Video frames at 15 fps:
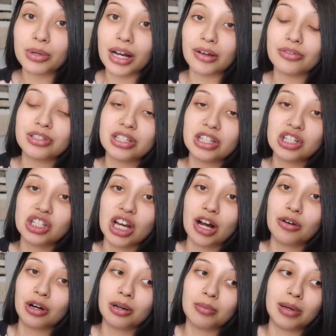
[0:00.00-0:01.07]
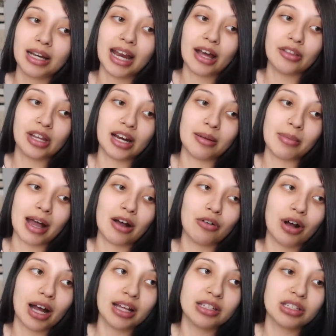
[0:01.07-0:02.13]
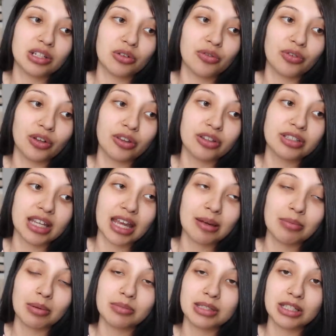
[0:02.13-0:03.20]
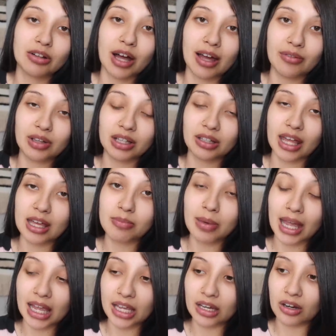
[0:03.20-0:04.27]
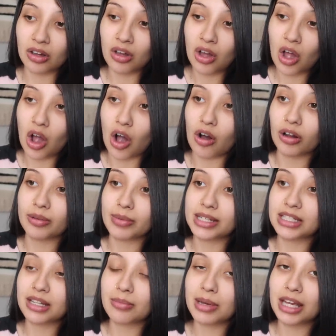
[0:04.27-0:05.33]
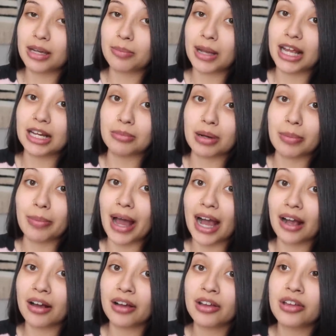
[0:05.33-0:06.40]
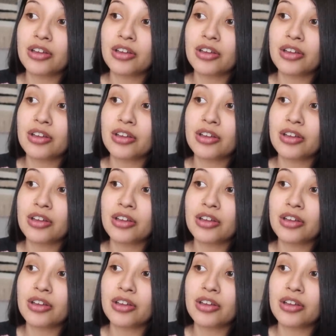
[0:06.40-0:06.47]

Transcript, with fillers: when i was in the shower but now that i'm out i still feel the same i'm still having like pain all in my stomach pain in my back